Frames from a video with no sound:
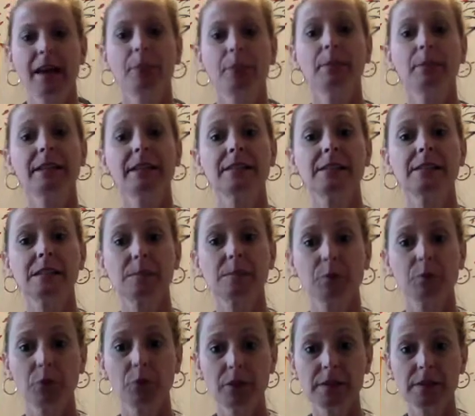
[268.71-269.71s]
But in
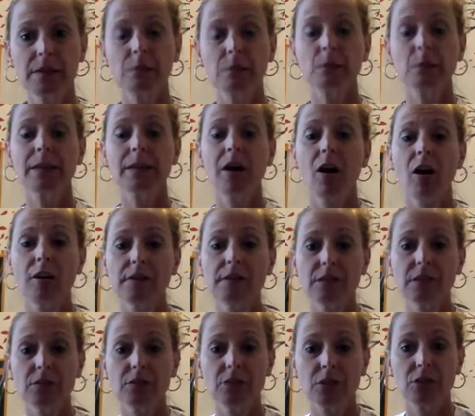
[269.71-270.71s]
sports, we
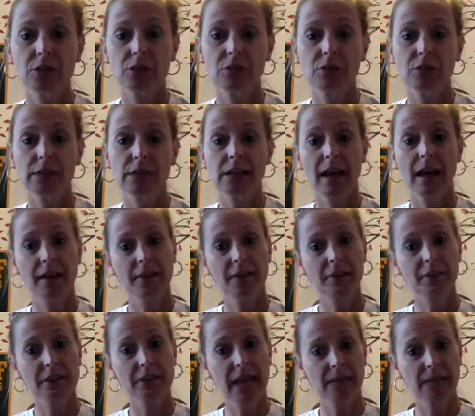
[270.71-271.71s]
also use other
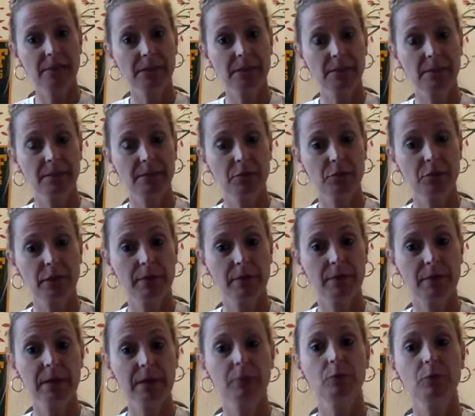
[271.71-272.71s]
types of
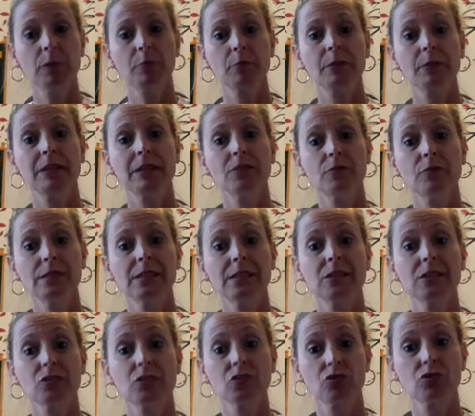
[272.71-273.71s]
equipment where we use to
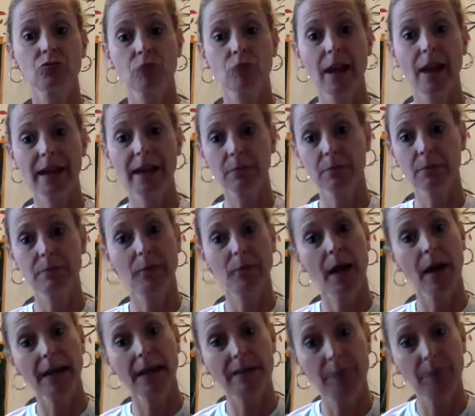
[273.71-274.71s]
strike with
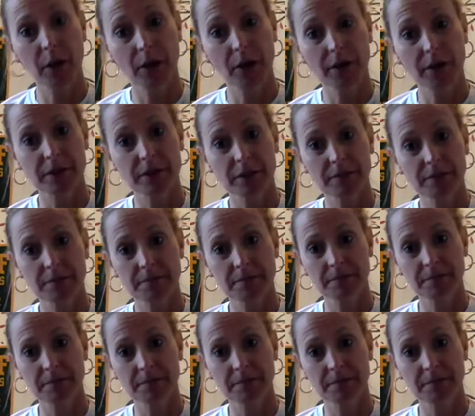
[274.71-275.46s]
body parts.